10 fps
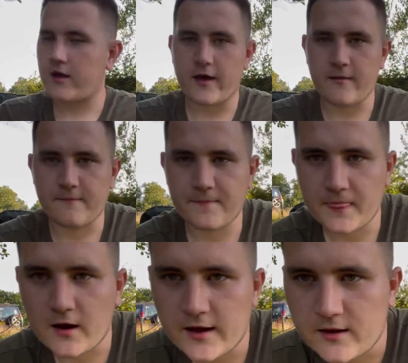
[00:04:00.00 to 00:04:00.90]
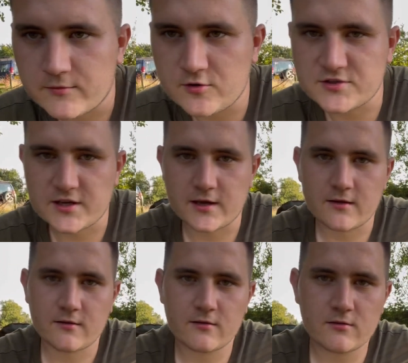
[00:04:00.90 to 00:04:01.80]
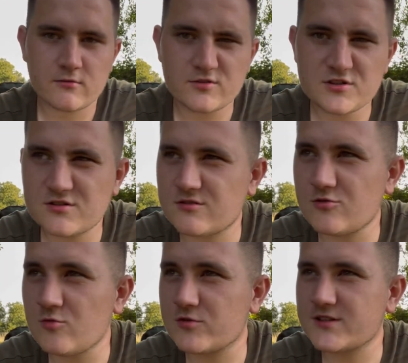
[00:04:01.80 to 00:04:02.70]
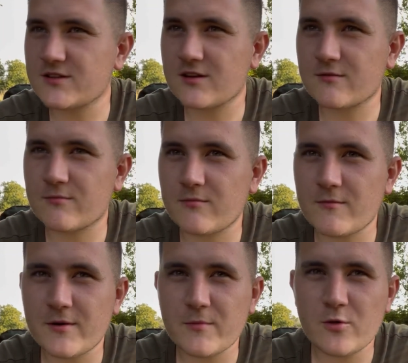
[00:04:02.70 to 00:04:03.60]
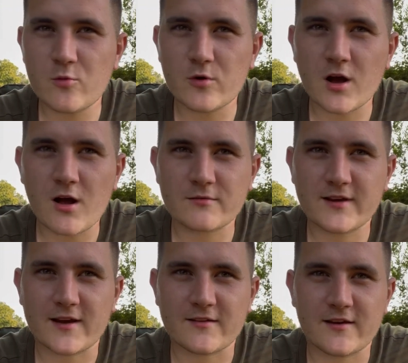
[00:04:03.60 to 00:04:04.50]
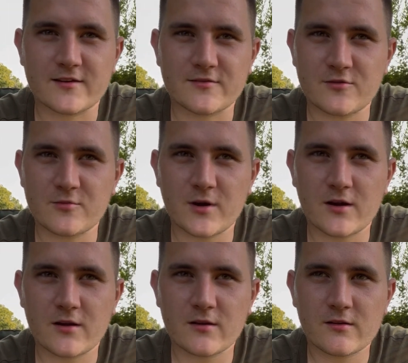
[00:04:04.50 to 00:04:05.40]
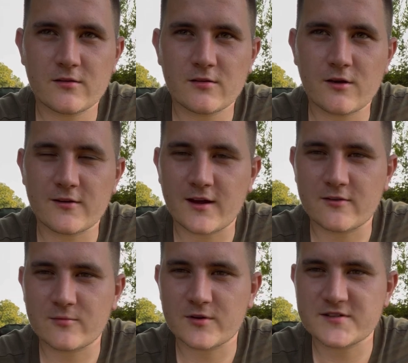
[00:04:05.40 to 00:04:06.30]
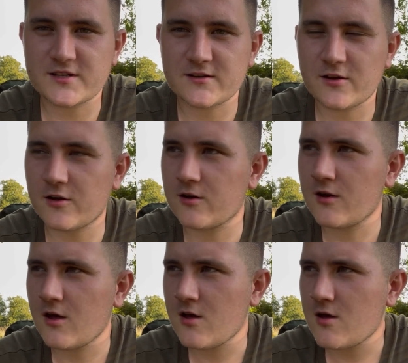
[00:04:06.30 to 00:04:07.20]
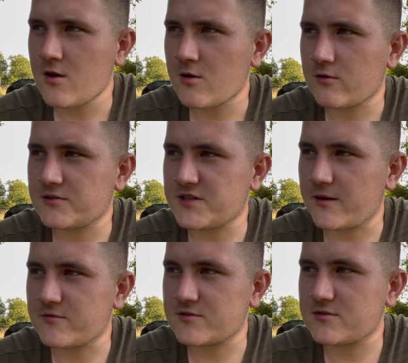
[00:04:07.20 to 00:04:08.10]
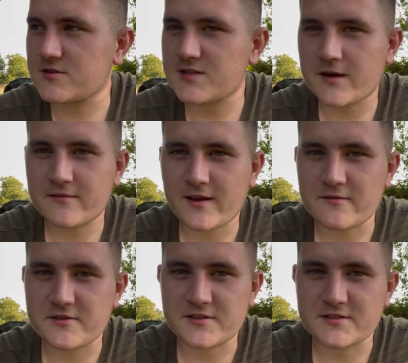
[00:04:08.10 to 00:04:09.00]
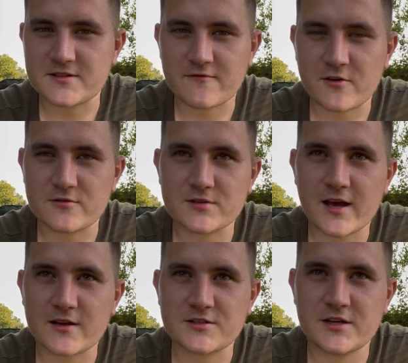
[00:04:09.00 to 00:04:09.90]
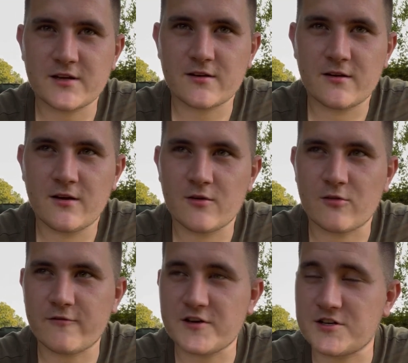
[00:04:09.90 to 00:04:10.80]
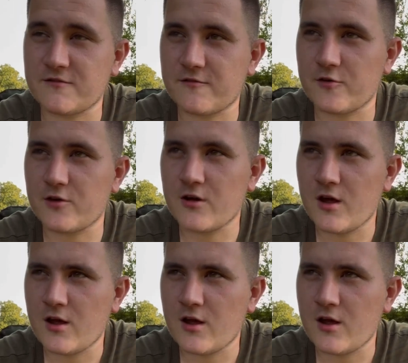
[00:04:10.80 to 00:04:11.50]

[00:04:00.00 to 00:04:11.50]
I am using just my normal carp tactics for when I go down to my syndicate. The same tactics as if I was catching or fishing for